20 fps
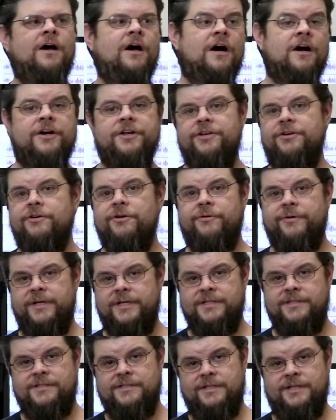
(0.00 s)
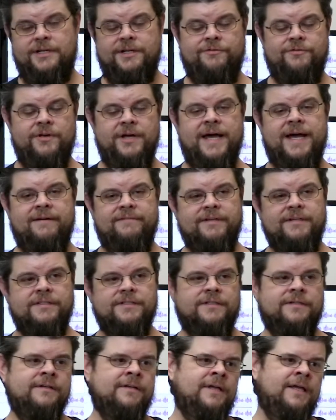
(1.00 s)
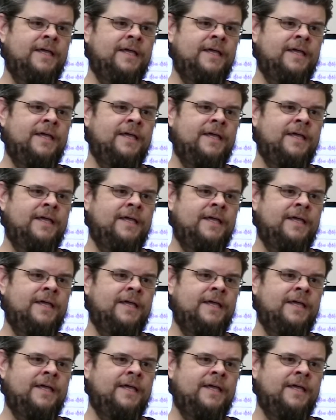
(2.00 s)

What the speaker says: Are you going to see it if you haven't?